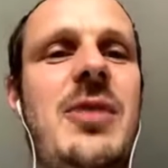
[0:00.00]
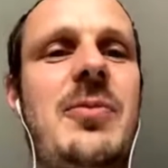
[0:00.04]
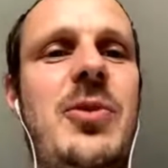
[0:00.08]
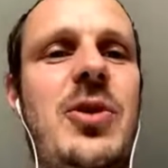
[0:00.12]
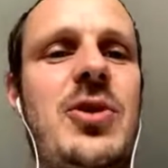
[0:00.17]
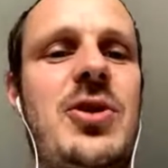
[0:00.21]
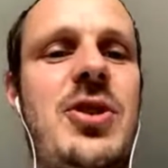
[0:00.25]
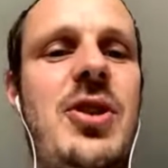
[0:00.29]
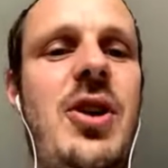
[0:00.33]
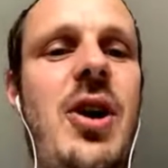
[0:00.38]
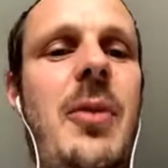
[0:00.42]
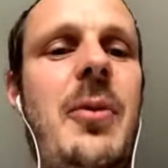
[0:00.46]
And
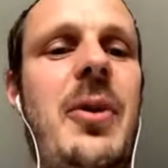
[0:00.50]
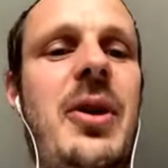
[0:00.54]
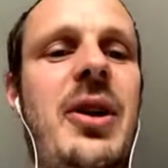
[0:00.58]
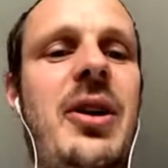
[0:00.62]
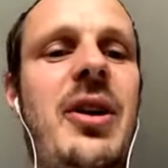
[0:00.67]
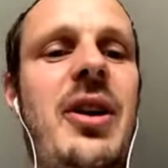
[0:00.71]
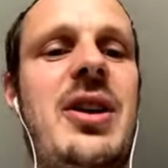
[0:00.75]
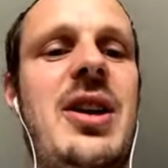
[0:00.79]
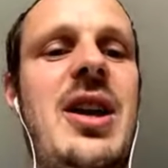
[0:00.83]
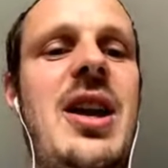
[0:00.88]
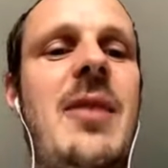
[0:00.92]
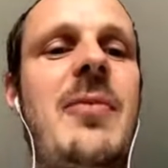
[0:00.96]
Borussia Dortmund
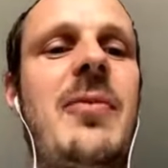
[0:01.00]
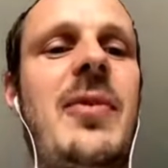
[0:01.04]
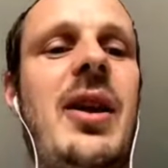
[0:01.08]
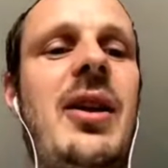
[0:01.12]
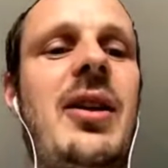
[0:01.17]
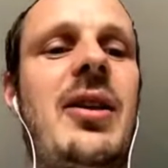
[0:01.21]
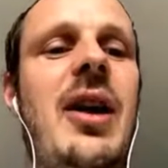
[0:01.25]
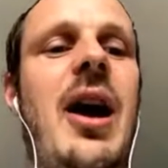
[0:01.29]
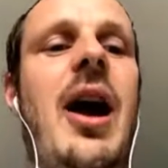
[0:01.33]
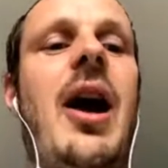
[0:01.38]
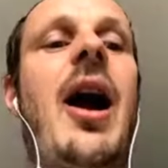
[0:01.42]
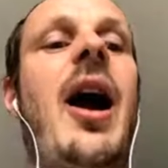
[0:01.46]
are a team
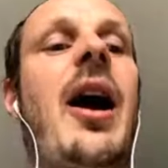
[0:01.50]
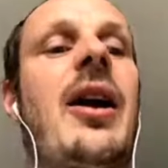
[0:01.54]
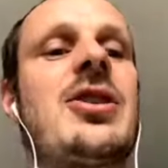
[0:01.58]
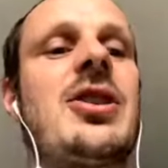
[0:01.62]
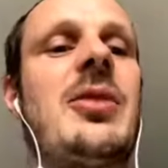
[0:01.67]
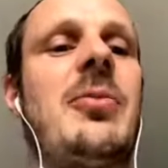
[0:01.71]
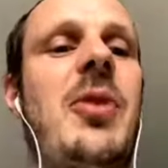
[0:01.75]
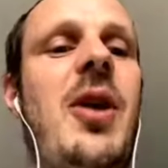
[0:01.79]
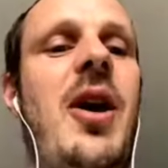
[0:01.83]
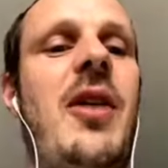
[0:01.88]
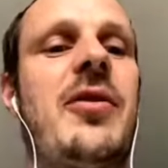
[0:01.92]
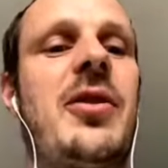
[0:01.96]
that are
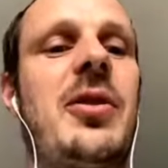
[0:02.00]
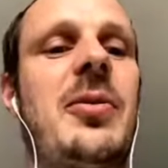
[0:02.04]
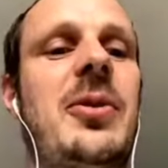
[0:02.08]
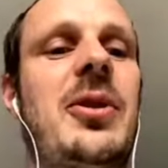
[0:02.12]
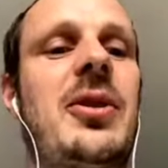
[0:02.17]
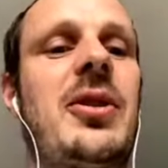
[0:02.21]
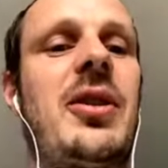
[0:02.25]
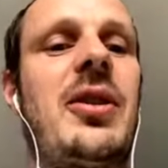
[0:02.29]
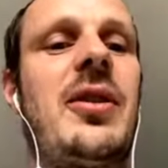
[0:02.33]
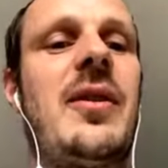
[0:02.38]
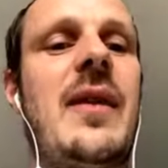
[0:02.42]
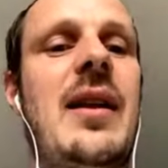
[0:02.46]
actually profitable,
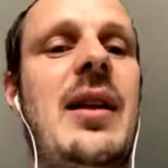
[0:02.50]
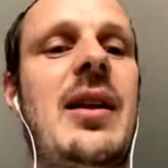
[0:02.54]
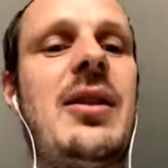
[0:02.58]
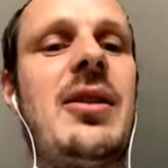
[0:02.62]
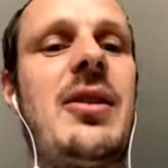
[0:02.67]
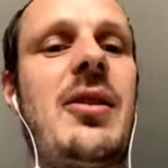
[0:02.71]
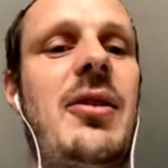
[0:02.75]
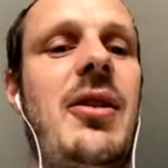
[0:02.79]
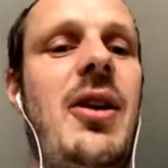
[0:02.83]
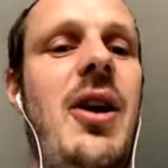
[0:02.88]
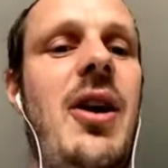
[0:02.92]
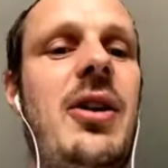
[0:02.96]
or
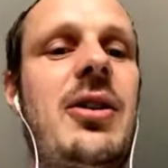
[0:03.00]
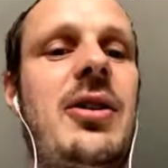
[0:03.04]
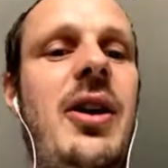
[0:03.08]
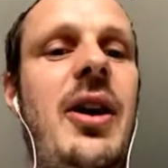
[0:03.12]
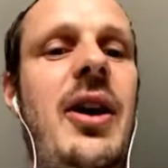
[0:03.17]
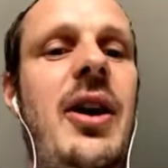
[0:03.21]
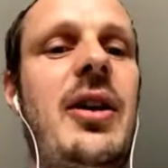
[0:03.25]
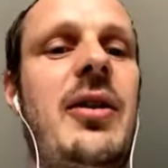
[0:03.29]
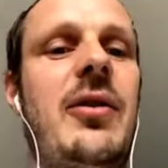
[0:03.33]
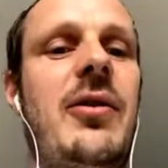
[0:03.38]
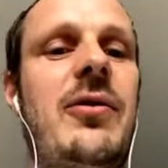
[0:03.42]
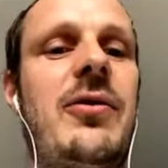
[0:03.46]
they're not
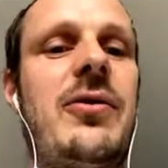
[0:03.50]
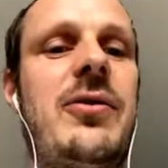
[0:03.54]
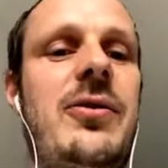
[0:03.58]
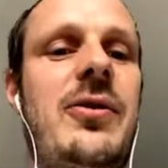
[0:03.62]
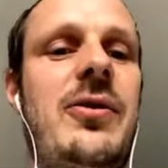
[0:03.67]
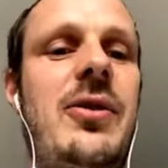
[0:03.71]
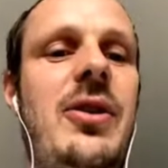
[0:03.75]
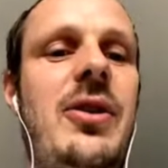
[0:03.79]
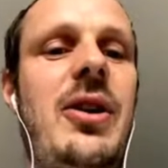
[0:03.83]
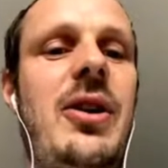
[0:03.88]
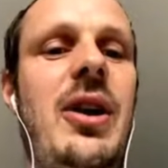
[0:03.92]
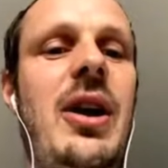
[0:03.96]
kind of
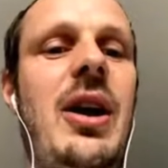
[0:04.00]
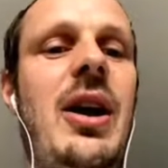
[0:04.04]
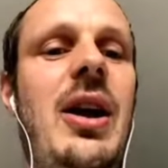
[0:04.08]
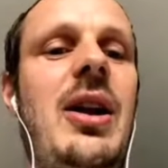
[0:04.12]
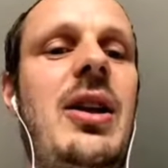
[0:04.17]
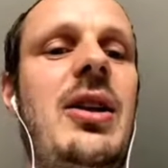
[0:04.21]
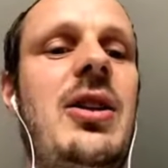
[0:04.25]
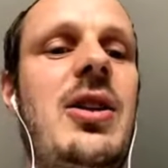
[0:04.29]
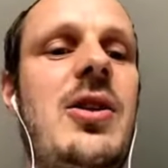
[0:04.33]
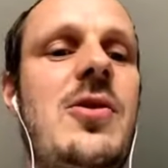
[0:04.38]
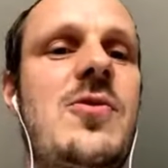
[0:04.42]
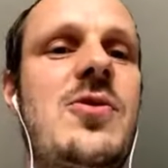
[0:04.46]

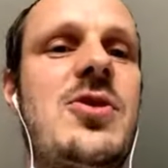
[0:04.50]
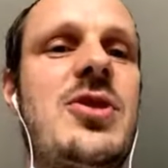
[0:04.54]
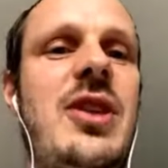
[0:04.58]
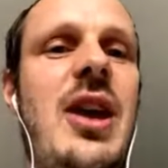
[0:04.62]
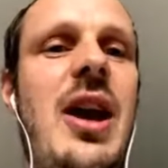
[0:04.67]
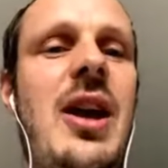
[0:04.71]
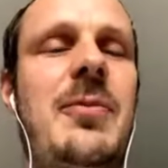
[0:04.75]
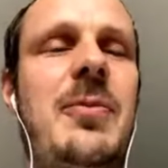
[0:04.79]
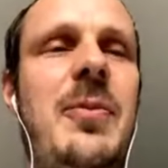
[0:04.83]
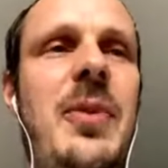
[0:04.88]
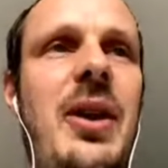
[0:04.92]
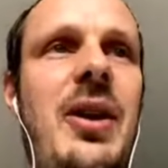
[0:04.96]
in huge
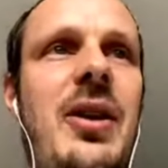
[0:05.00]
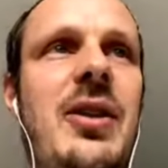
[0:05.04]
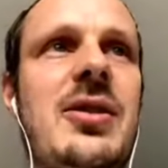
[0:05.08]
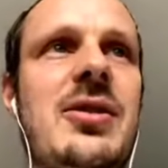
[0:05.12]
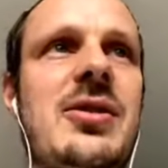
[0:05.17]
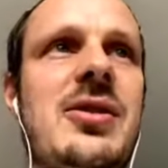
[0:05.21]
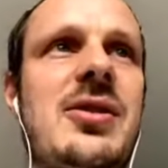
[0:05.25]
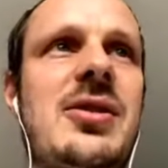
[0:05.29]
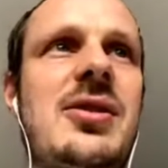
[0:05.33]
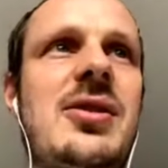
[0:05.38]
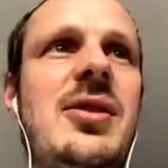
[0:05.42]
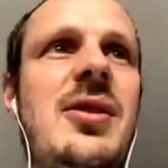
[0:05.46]
debt,
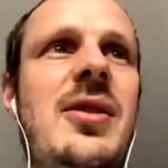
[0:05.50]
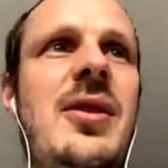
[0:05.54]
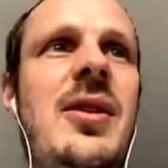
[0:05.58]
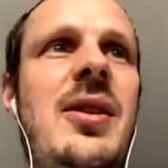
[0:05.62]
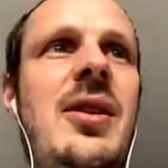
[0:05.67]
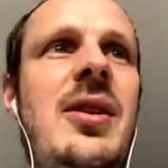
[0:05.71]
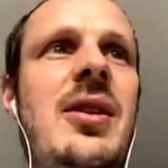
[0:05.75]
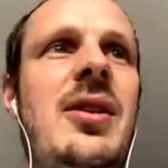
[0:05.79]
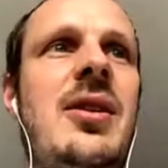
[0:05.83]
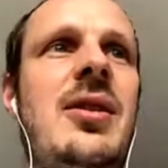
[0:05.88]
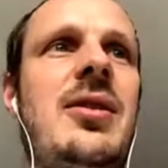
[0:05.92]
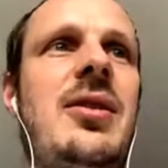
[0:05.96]
because
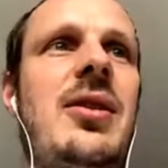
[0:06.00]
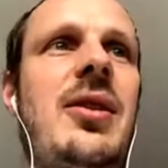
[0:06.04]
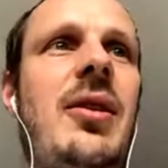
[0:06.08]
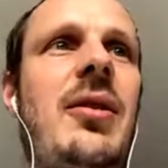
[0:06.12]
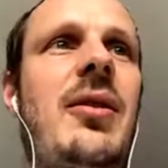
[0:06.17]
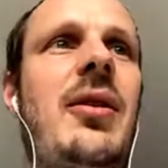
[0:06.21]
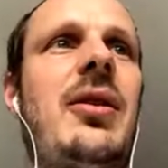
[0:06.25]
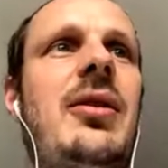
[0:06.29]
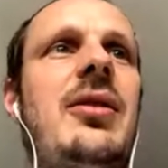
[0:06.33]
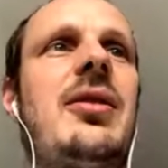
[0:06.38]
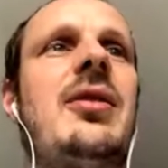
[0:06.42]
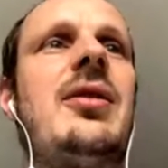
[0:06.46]

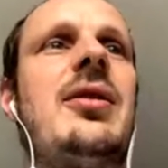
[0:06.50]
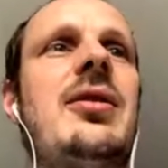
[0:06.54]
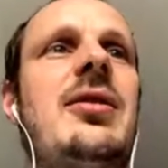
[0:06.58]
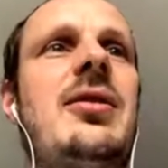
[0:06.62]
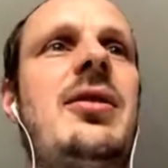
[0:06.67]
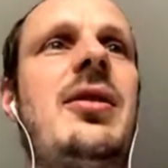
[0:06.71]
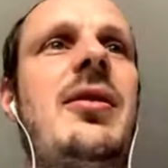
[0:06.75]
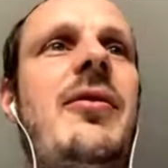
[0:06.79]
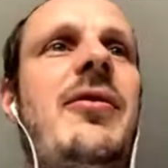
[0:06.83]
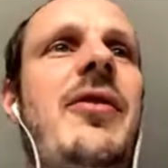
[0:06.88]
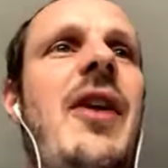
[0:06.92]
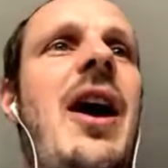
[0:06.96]

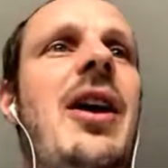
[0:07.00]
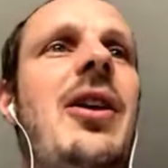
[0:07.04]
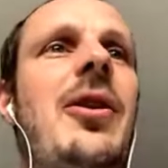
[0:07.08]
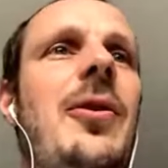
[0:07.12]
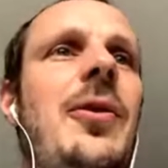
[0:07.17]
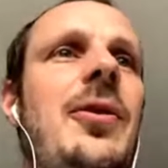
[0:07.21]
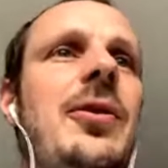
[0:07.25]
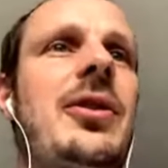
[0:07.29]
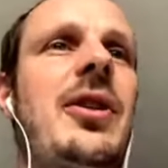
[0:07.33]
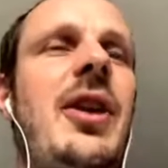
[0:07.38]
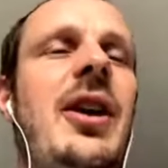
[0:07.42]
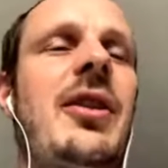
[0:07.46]
the
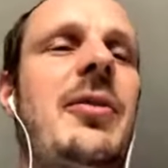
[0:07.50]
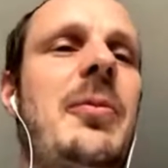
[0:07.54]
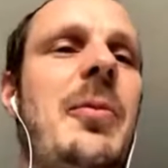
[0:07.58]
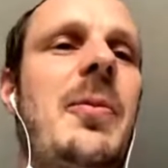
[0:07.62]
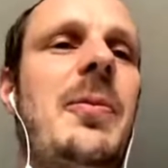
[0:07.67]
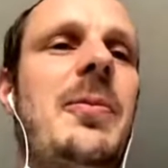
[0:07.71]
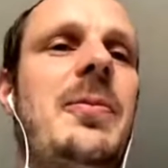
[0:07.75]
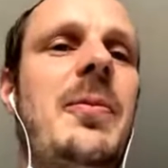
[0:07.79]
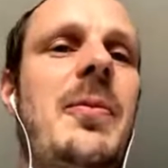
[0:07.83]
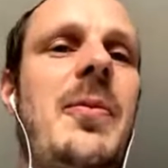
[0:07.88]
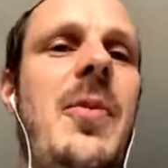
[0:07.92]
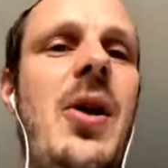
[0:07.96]
fan-owned kind of
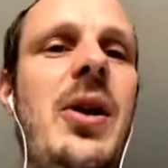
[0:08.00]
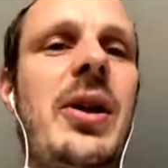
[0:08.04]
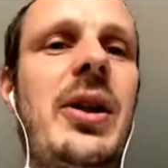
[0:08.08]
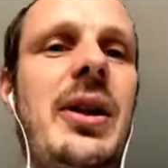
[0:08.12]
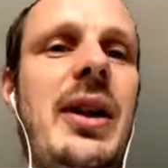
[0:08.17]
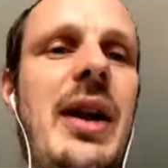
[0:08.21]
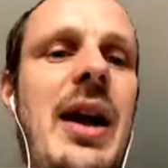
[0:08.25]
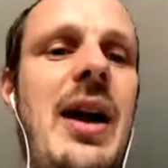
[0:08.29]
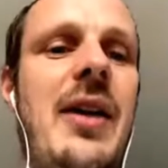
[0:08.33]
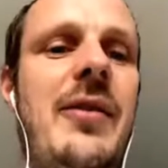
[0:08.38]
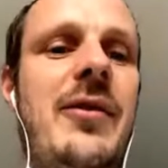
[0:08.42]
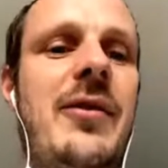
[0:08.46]
model
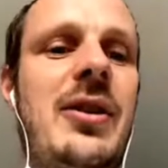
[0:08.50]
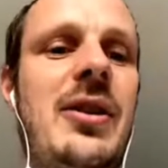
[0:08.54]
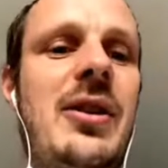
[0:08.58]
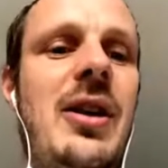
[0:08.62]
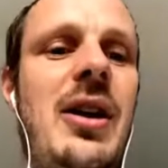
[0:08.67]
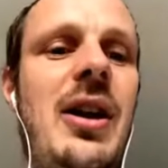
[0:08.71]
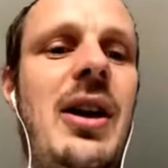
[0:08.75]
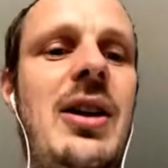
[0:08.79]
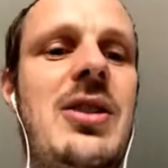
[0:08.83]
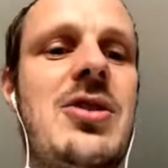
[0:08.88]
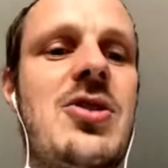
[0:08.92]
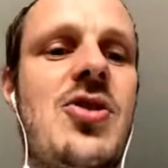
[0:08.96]
they have
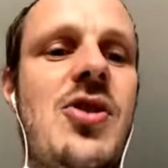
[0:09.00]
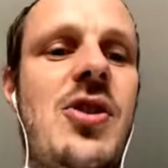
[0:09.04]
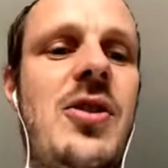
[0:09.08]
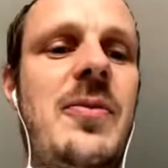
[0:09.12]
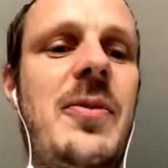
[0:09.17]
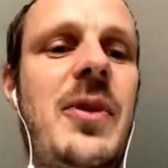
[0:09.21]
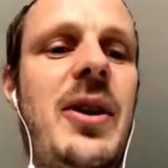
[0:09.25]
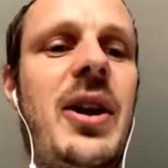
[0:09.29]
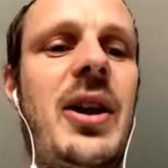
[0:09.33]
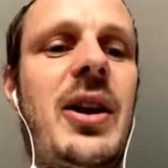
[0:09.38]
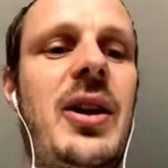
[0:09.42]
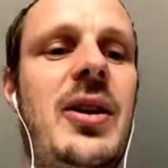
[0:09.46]
in
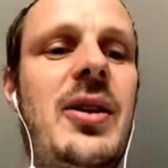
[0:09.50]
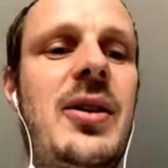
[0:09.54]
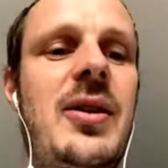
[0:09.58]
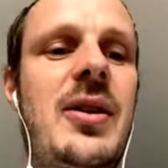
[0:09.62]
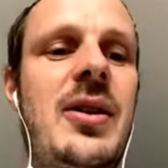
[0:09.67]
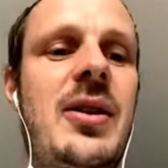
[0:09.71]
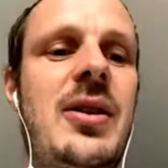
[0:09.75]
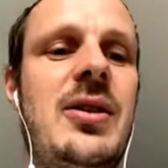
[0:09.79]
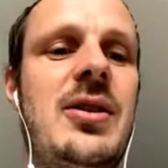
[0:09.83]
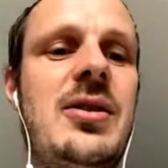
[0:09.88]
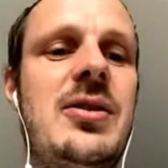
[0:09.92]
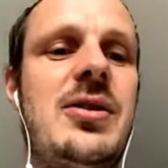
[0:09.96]
Germany
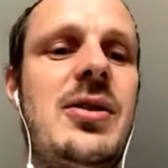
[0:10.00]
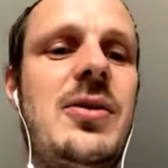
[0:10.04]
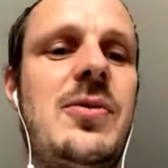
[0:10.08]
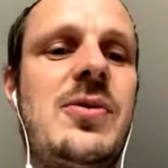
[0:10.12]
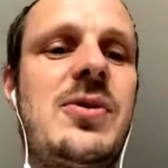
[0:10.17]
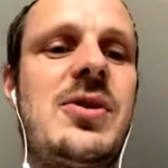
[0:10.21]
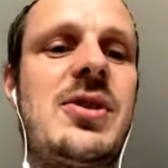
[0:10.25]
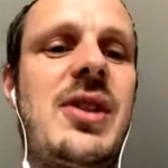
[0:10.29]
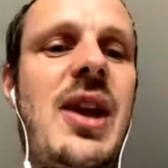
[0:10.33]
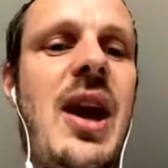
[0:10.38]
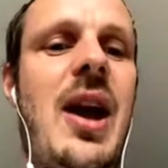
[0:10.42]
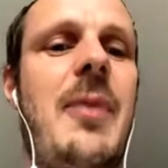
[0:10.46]

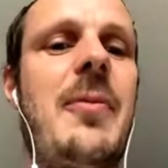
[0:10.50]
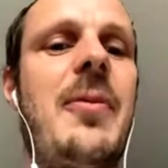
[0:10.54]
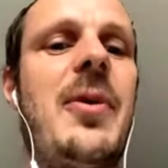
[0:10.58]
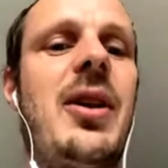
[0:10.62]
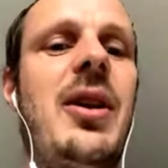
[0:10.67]
suits them.